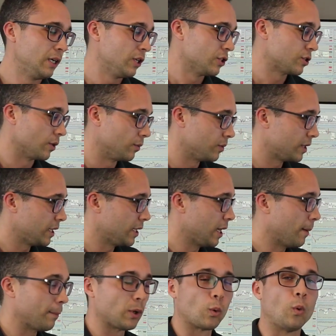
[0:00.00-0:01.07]
So
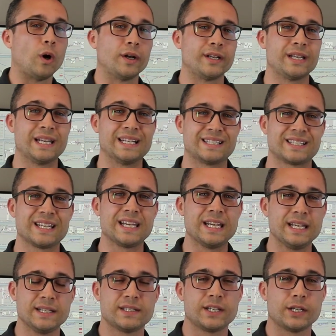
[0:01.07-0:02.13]
number one, it's
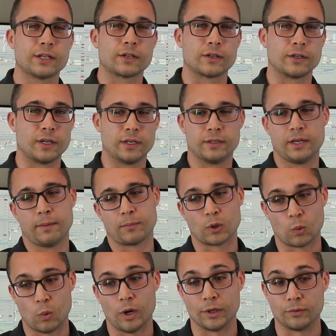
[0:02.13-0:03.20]
easier, or number
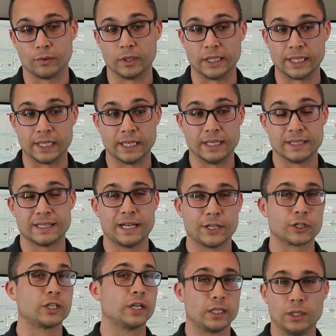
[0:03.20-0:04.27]
one really, is that
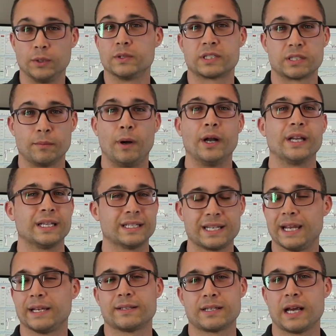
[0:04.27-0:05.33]
you're going to lose some money. It
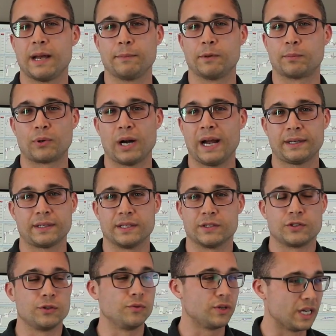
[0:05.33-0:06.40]
takes time to practice.
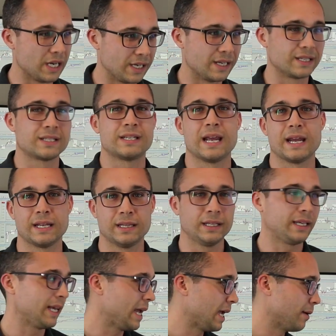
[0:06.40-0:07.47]
You need to stay in the
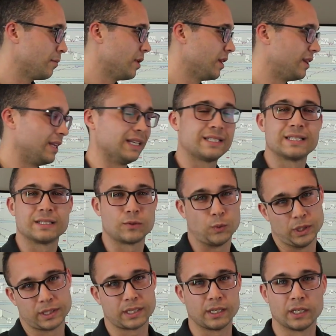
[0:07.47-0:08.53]
game. This is
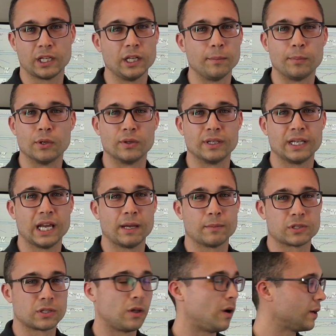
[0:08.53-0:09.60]
what's going to keep you in the game
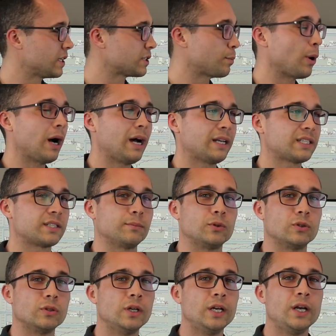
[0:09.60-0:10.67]
as long as possible